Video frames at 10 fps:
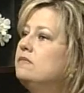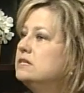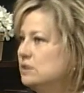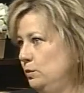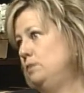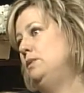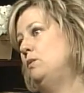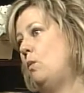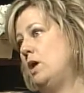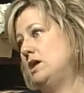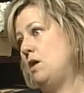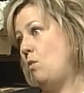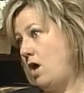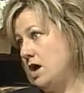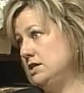this would be what I
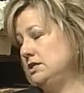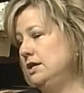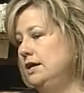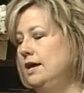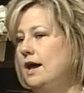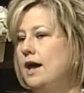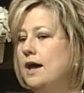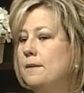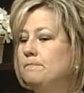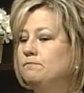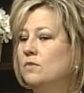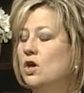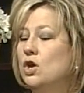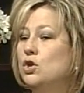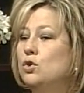want.
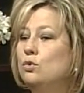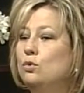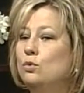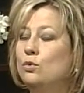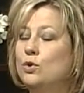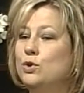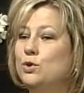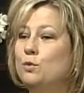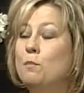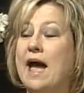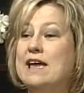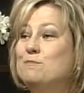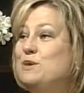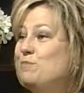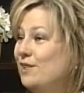You
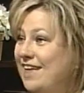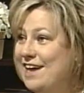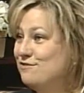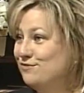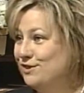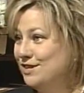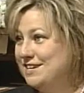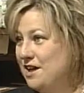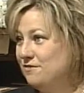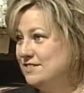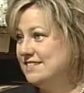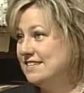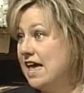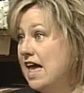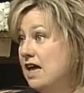might be planful enough to
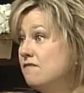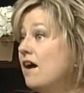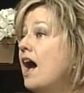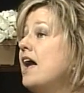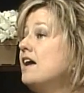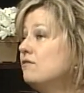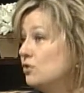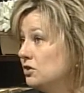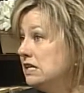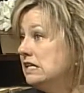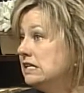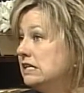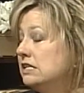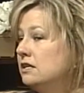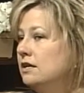say, if I ever
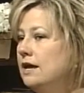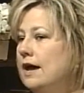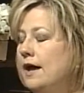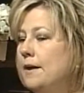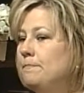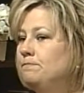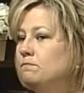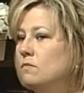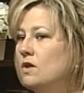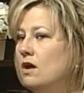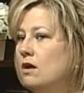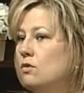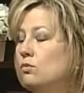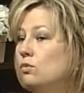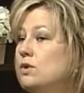needed
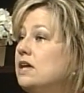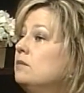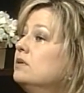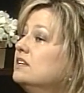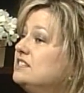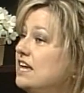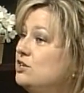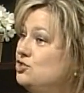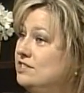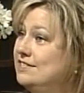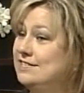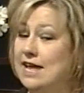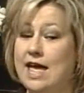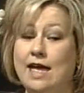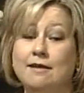a rehabilitation
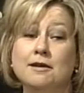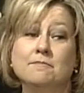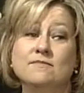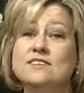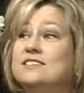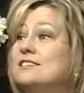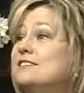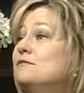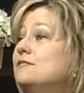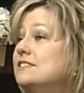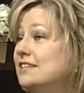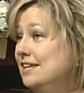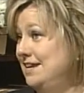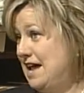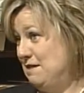stay, this is the
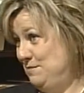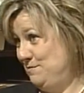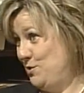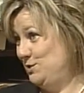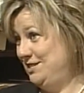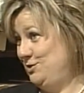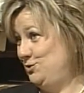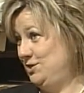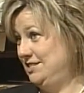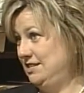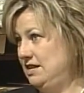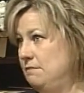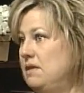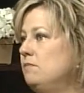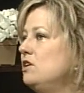facility I'd be most interested
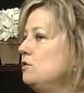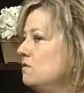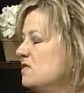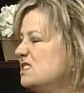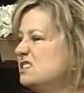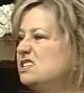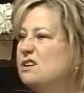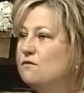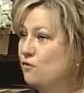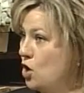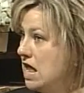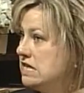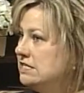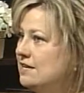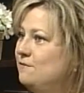in. Maybe you visited a
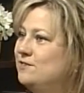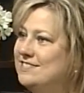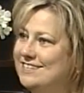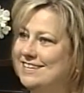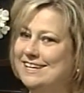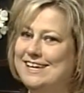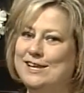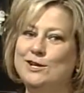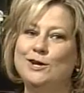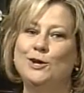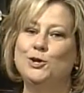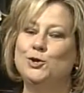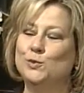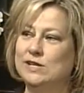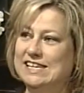friend at a facility and
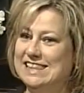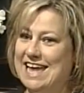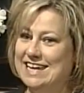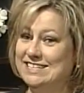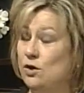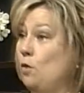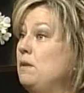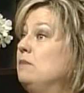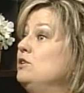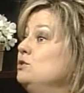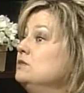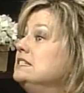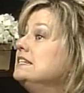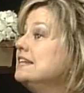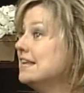you really liked it, or maybe you
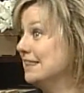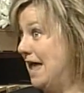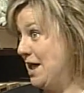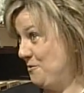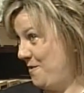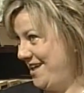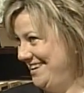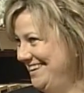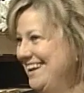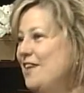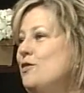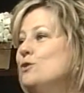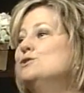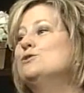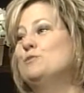didn't like one.
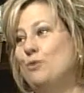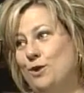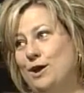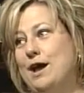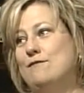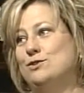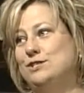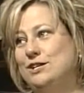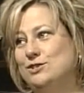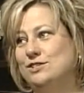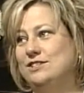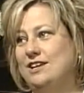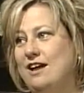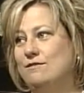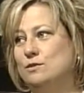Those are important conversations
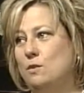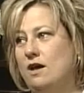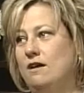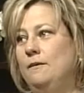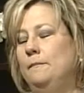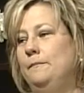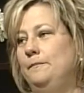to have as well.